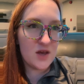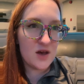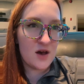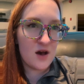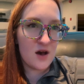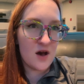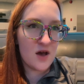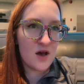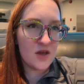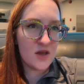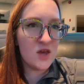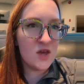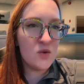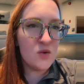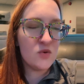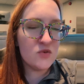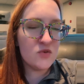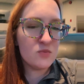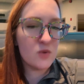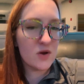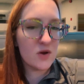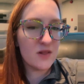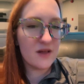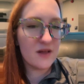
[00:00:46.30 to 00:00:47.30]
uh, he
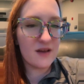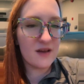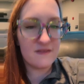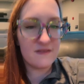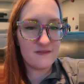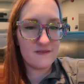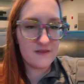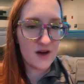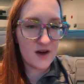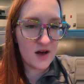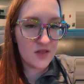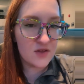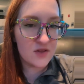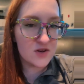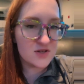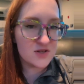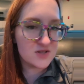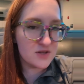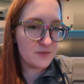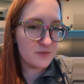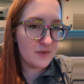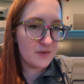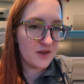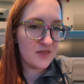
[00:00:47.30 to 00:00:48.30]
was more like a father
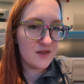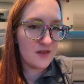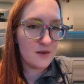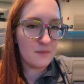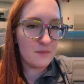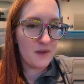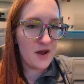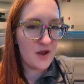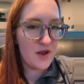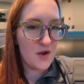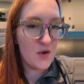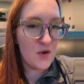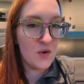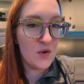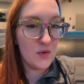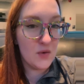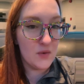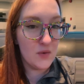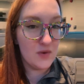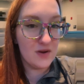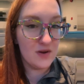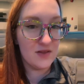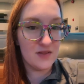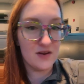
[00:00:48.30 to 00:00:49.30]
to me than my
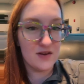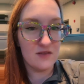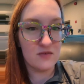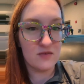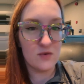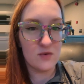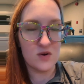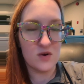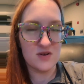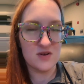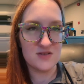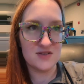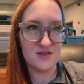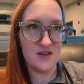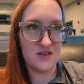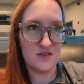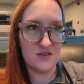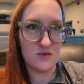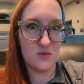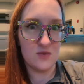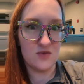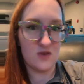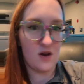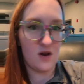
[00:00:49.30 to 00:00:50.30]
own. And then, of course,
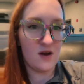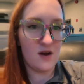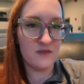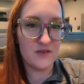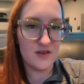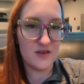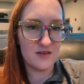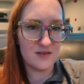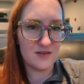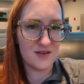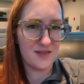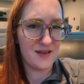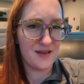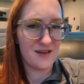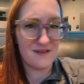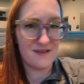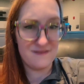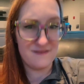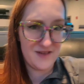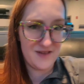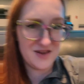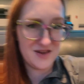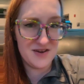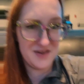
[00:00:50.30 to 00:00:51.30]
Nesta was obviously like
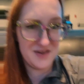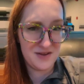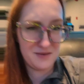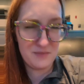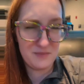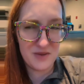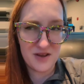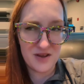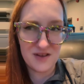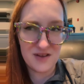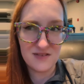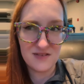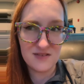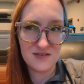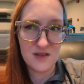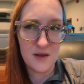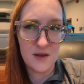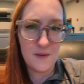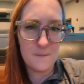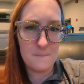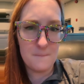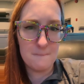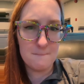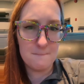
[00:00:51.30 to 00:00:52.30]
offended because
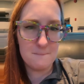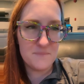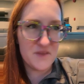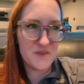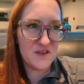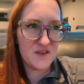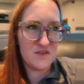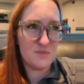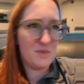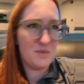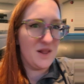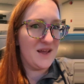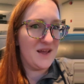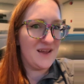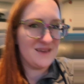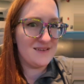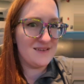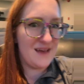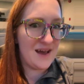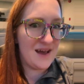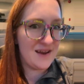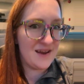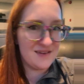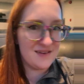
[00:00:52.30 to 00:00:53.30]
he's playing
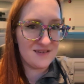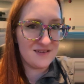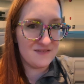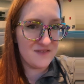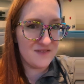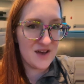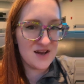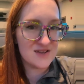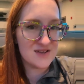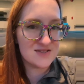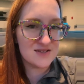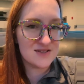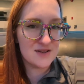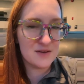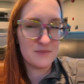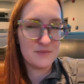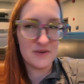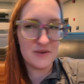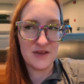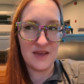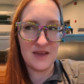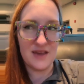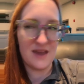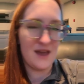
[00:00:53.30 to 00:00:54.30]
daddy to Vassa,
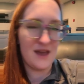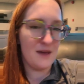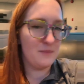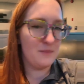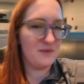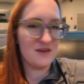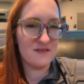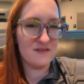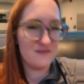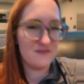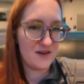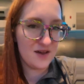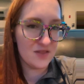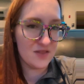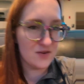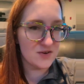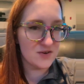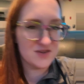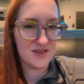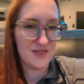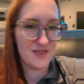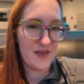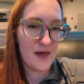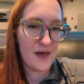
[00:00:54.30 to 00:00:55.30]
but he can't be a father
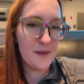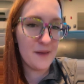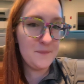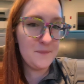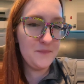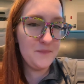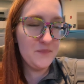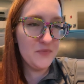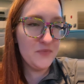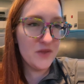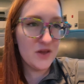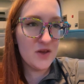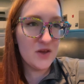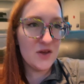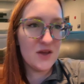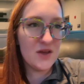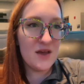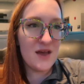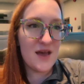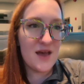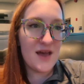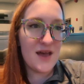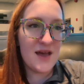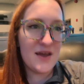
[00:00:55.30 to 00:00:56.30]
to them.
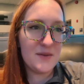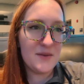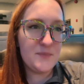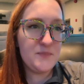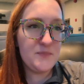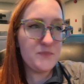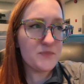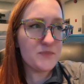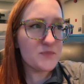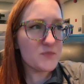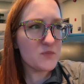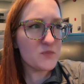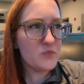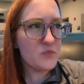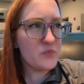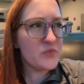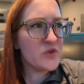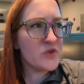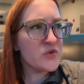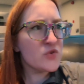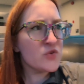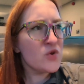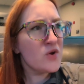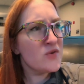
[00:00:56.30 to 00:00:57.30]
And
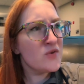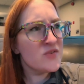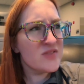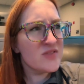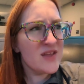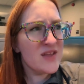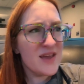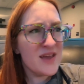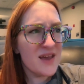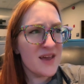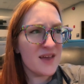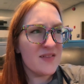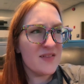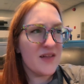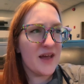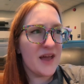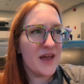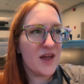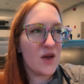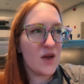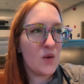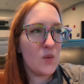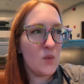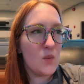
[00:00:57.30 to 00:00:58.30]
so I was thinking,
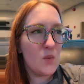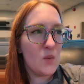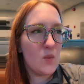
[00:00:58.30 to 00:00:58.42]
like,